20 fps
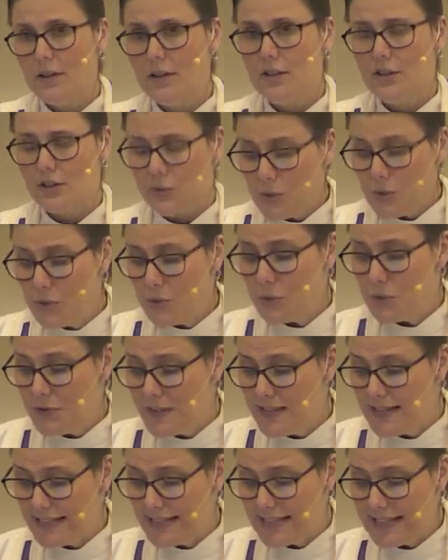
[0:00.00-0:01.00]
Through
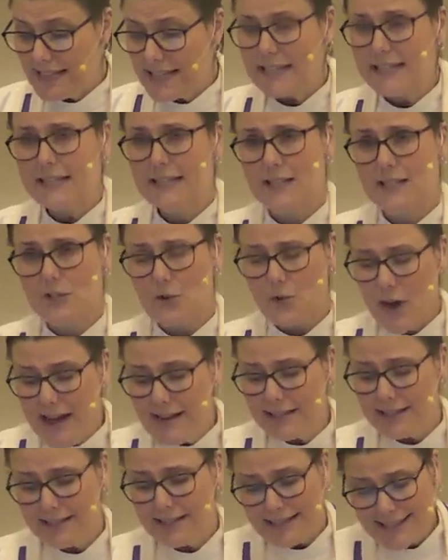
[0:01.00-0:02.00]
these things,
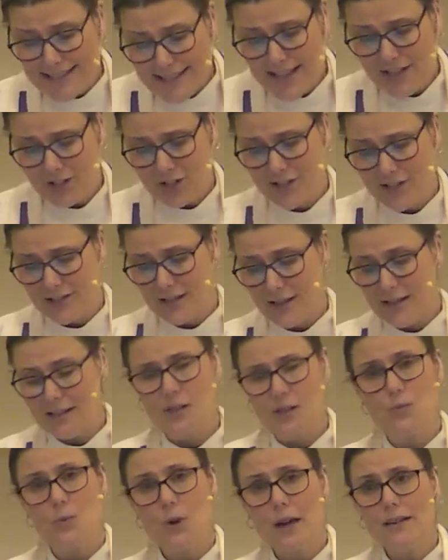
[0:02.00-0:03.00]
Christ teaches
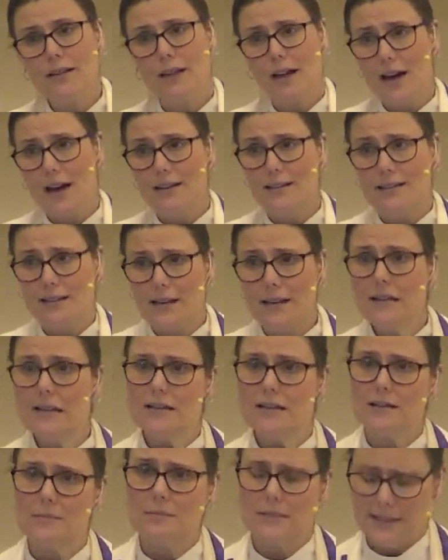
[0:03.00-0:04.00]
us what God's
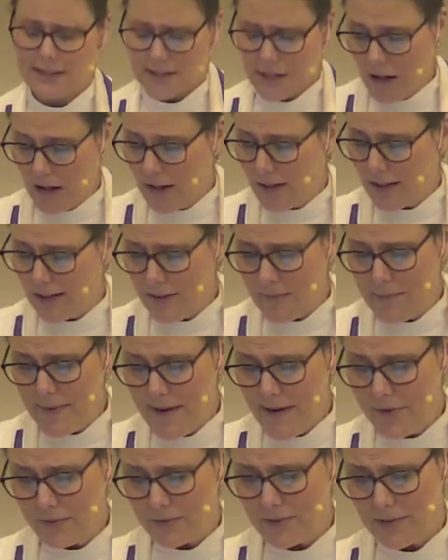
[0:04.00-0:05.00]
kingdom is all
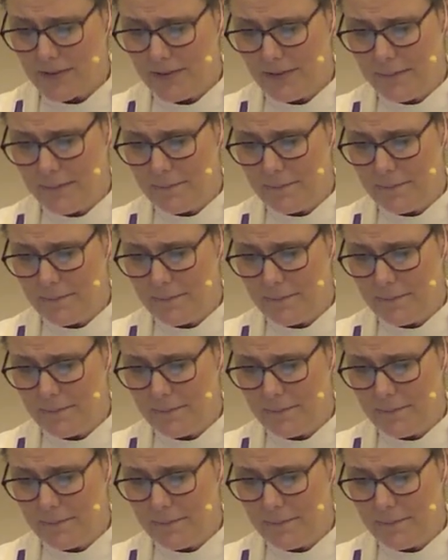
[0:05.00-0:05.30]
about.